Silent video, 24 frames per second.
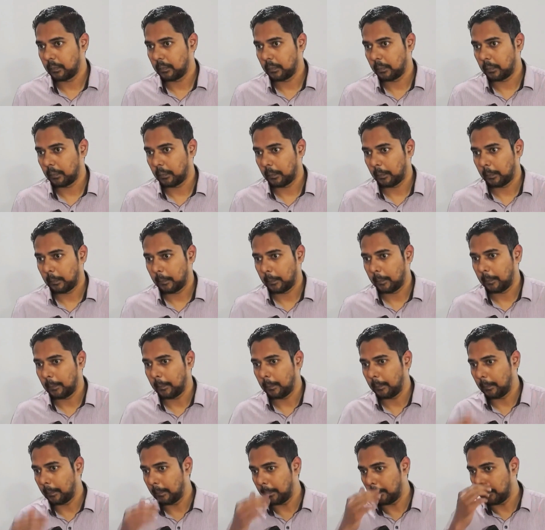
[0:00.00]

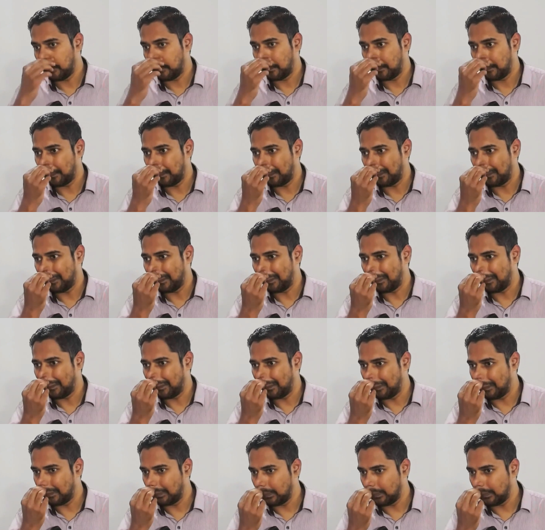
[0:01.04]
(no one is talking)